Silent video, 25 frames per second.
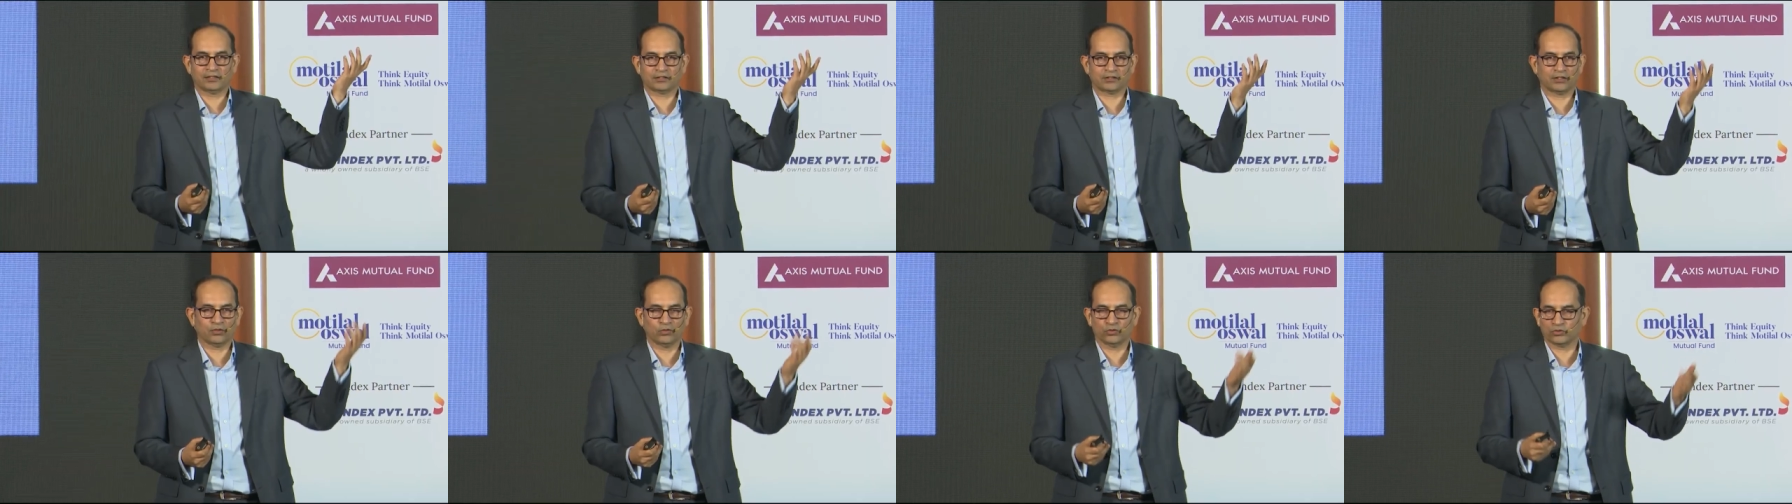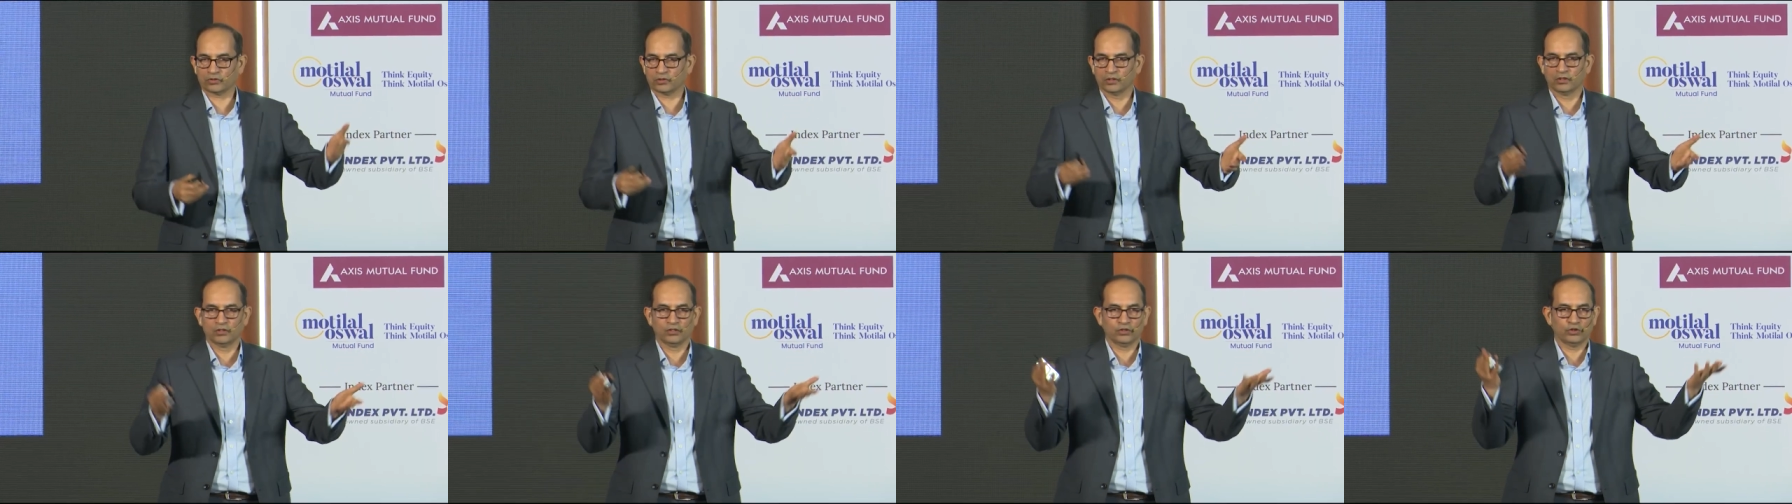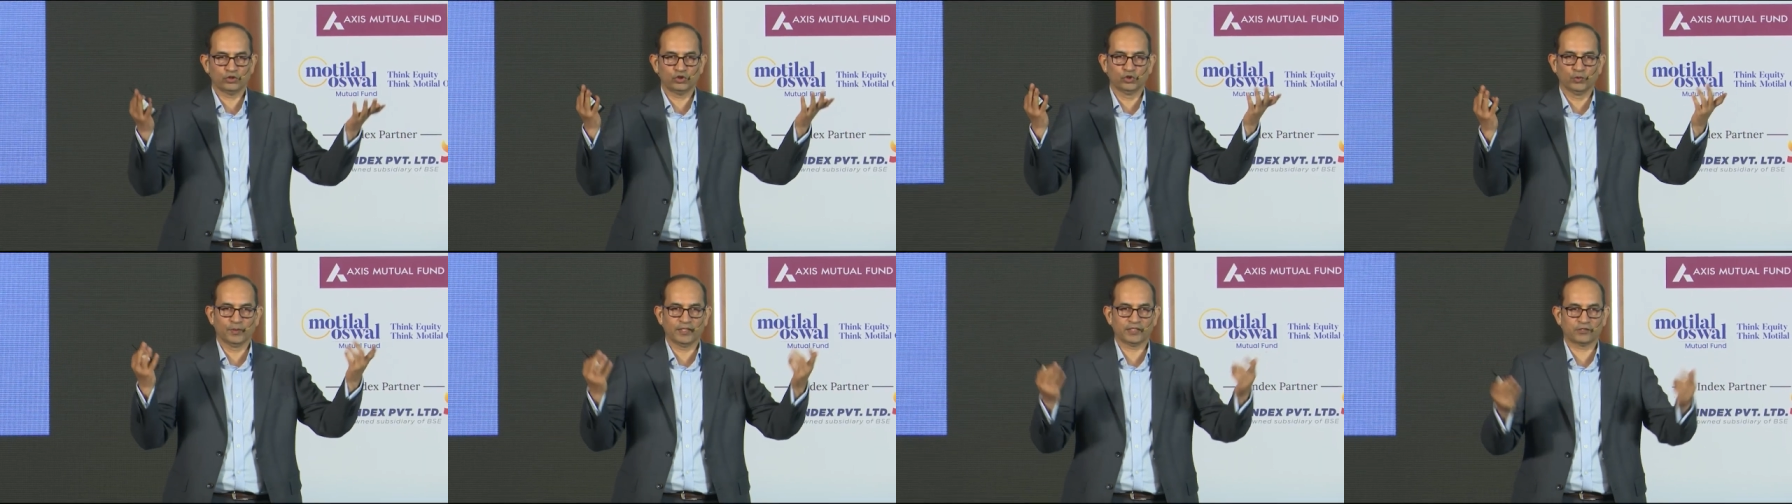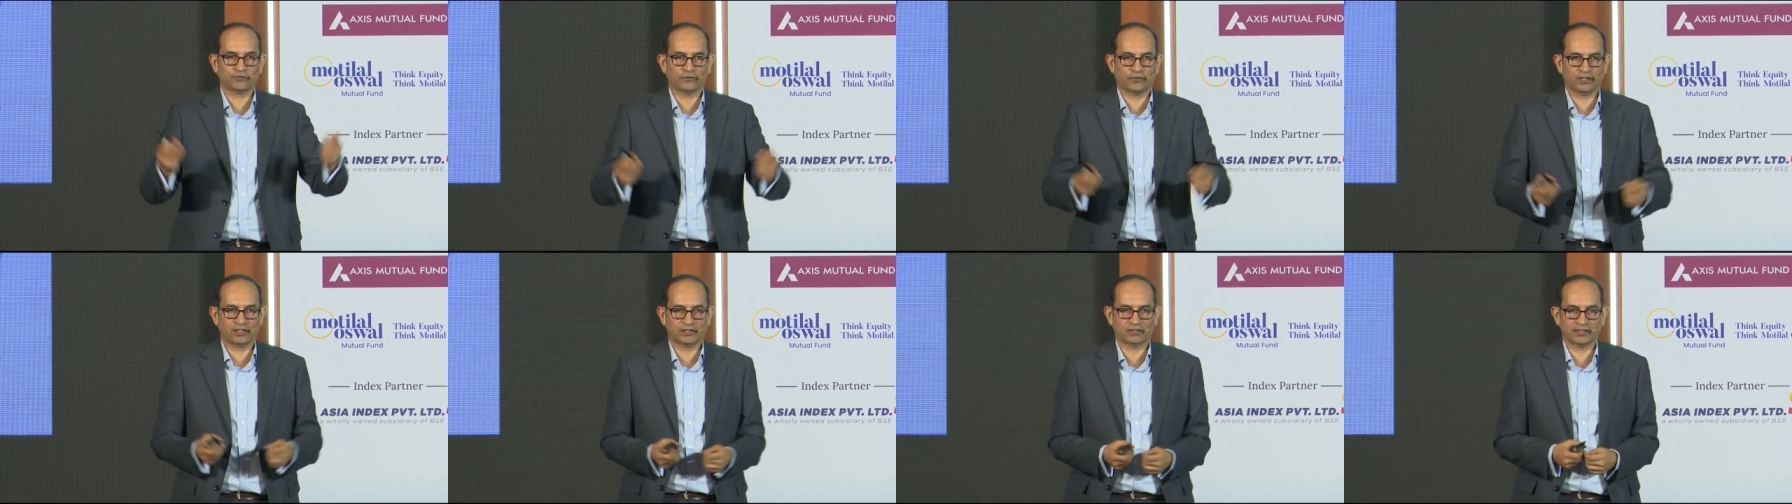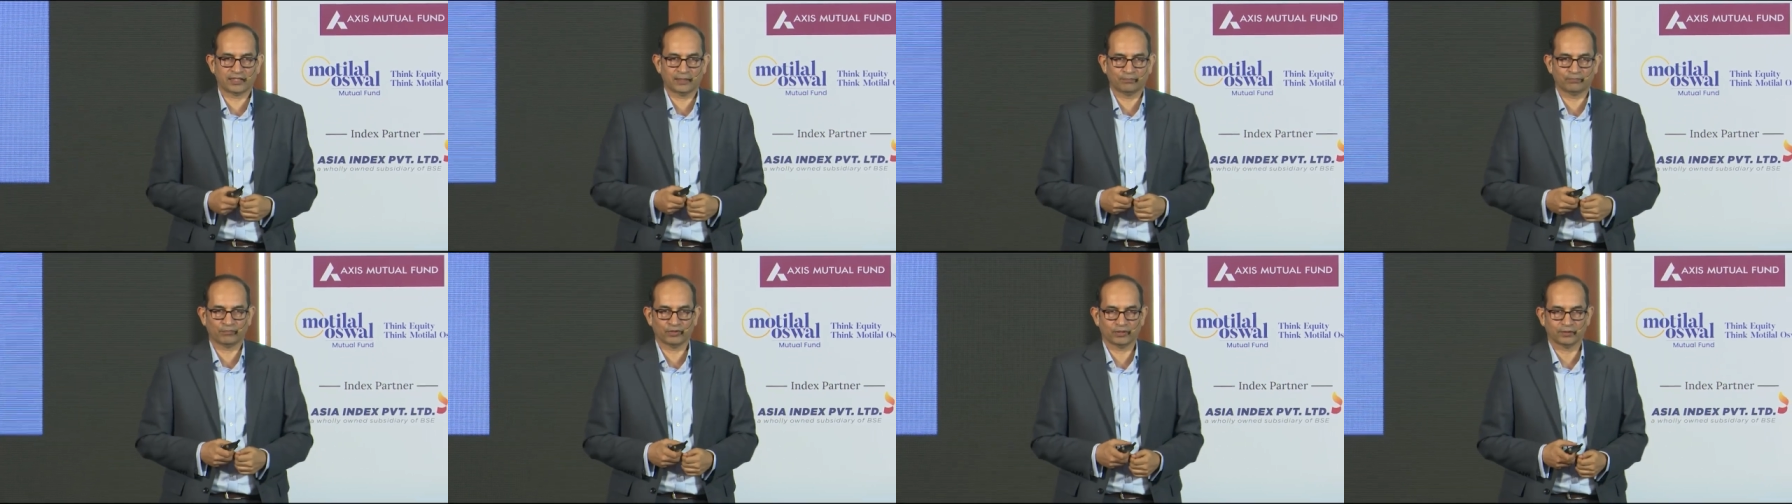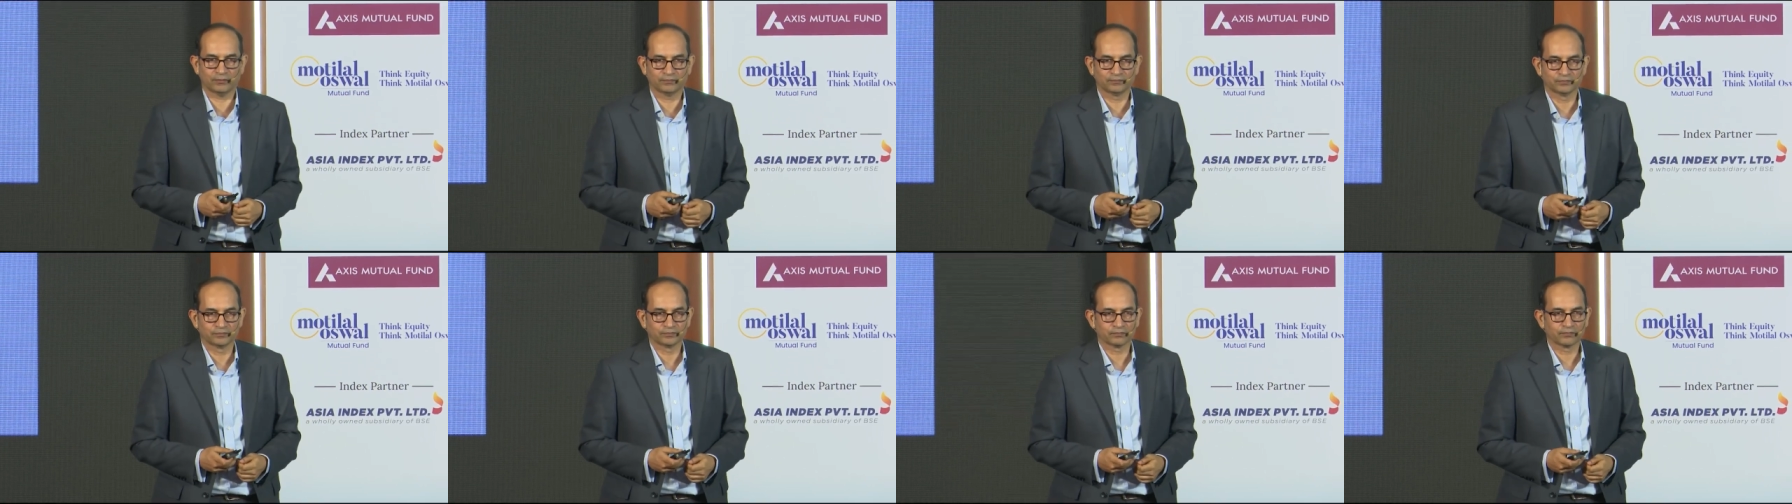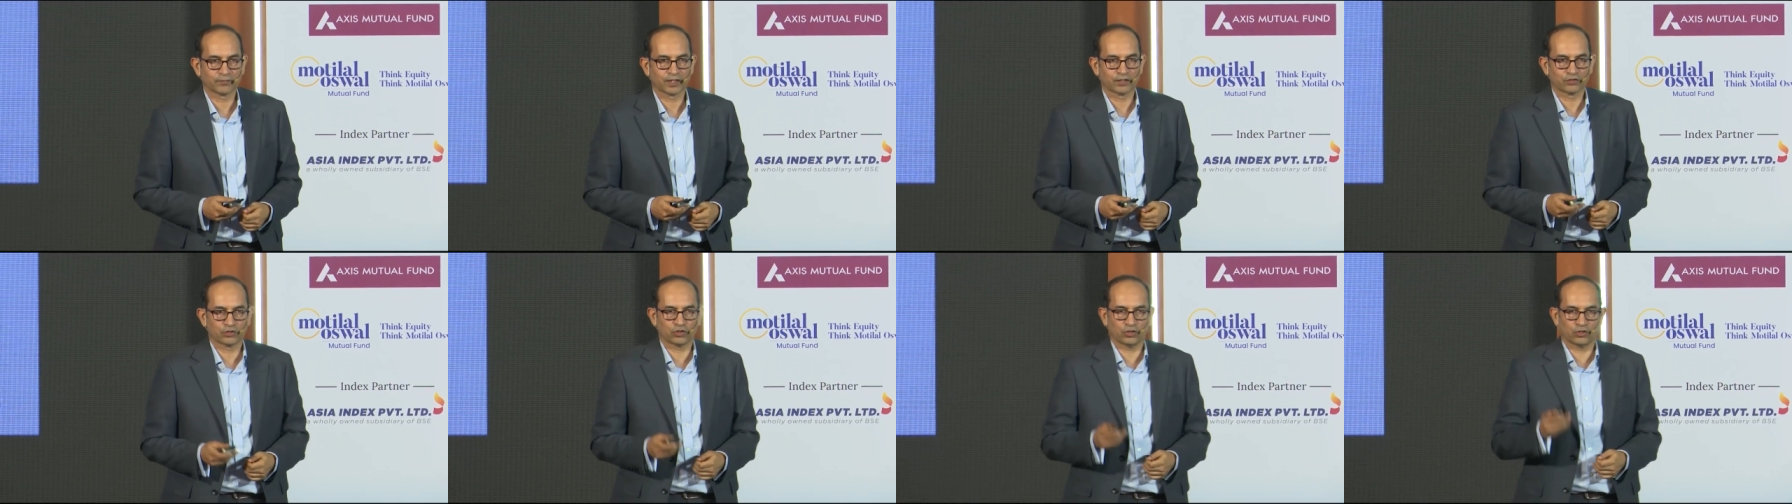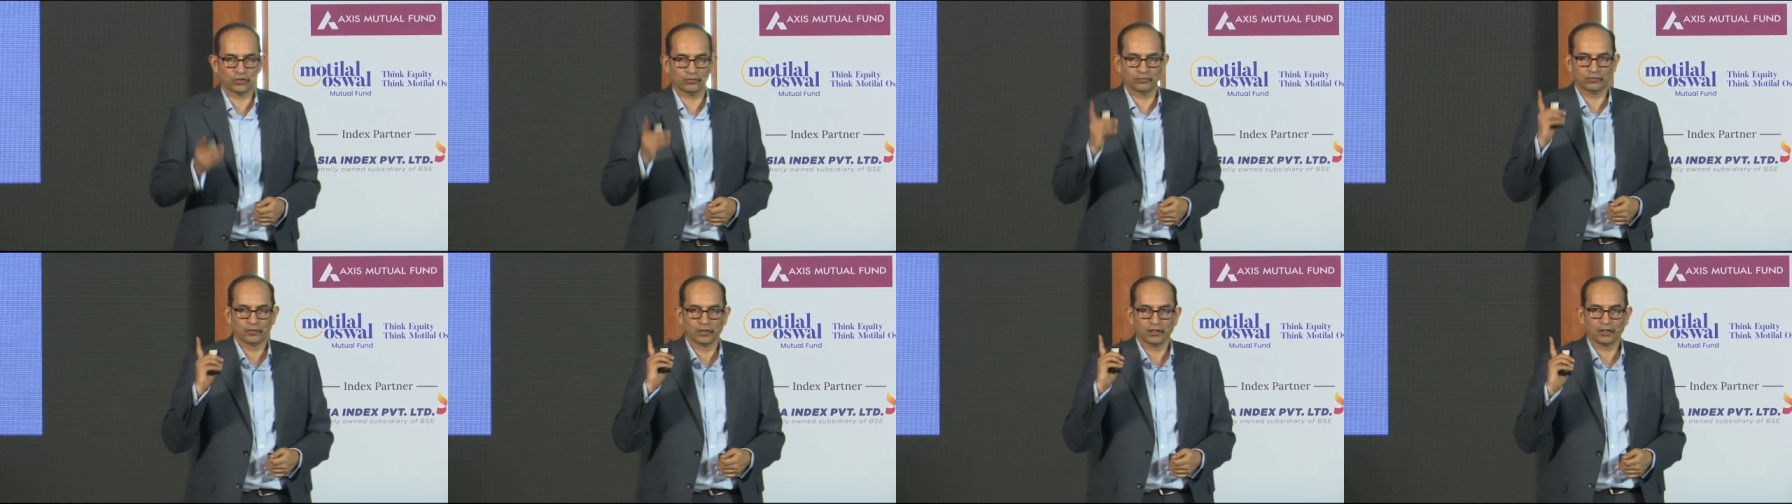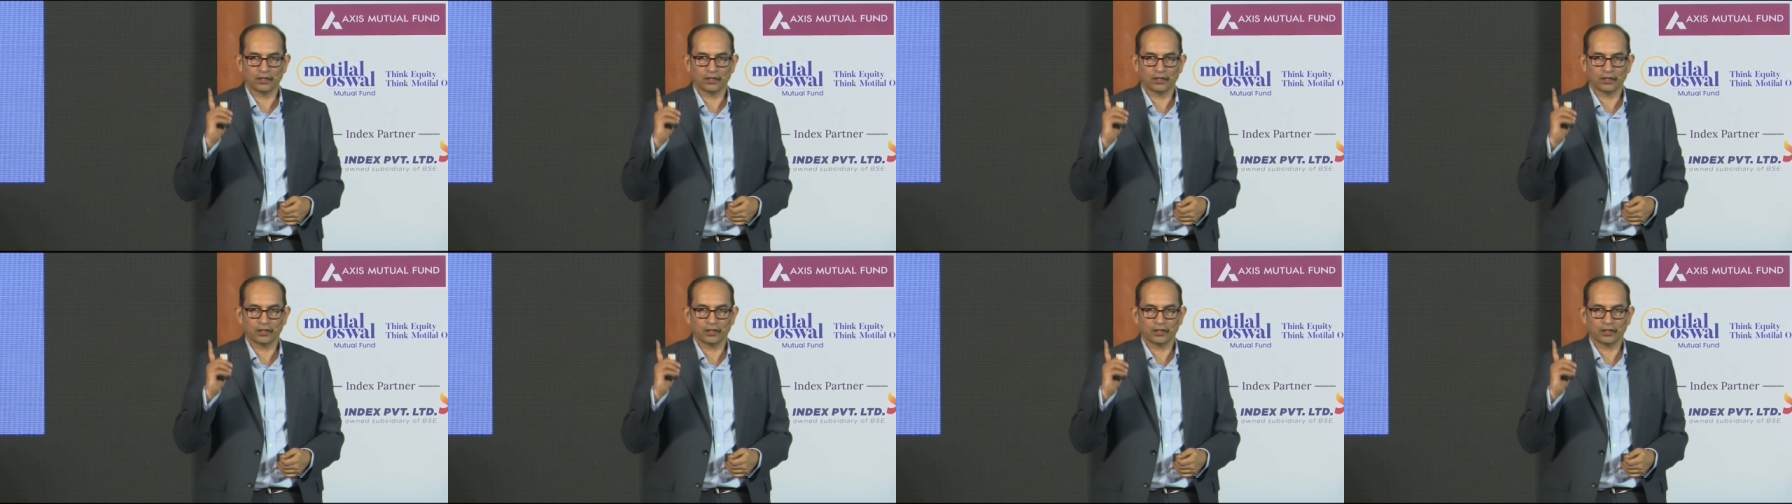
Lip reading: closed. US, for example. So